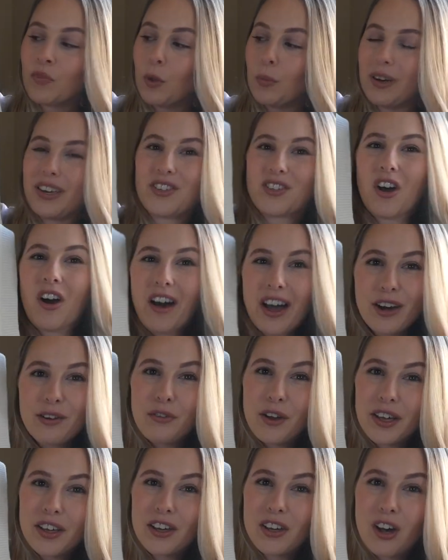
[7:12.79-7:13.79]
but it's kind of
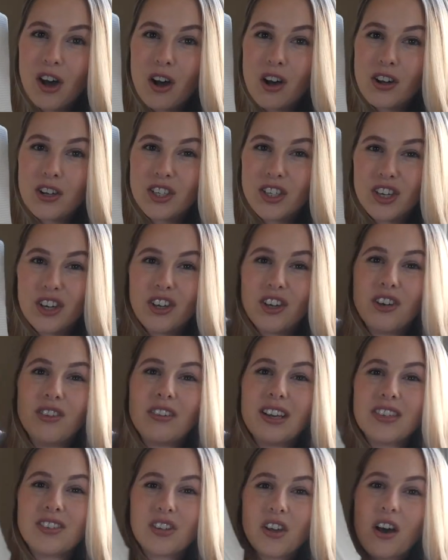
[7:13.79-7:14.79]
like a cardigan,
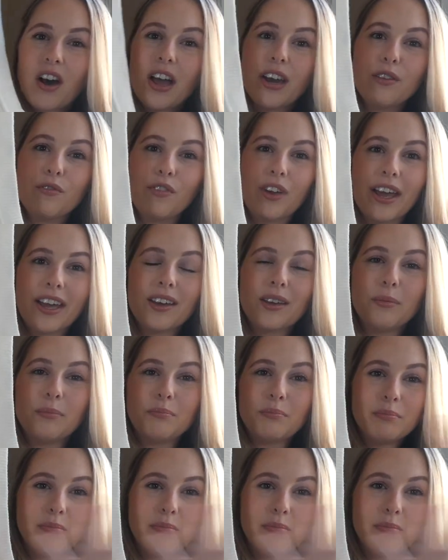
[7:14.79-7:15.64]
it's kind of like a